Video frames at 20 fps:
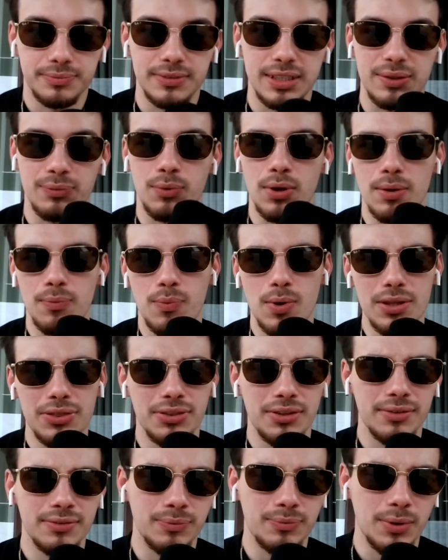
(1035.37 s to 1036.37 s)
what
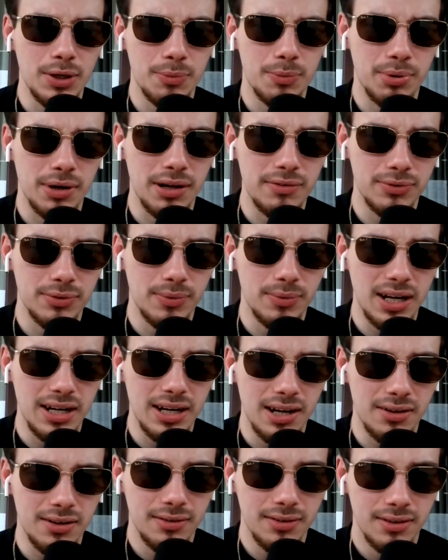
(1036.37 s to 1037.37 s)
are Brentford right
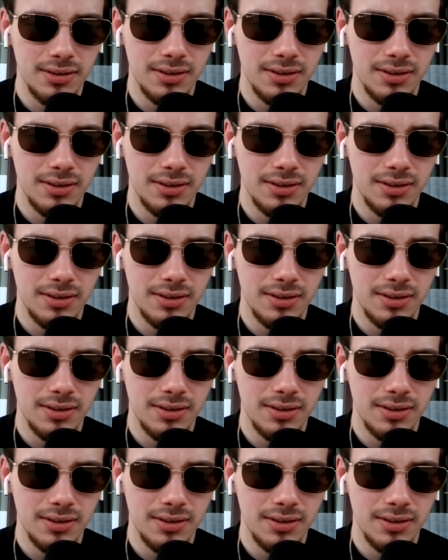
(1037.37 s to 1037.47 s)
now?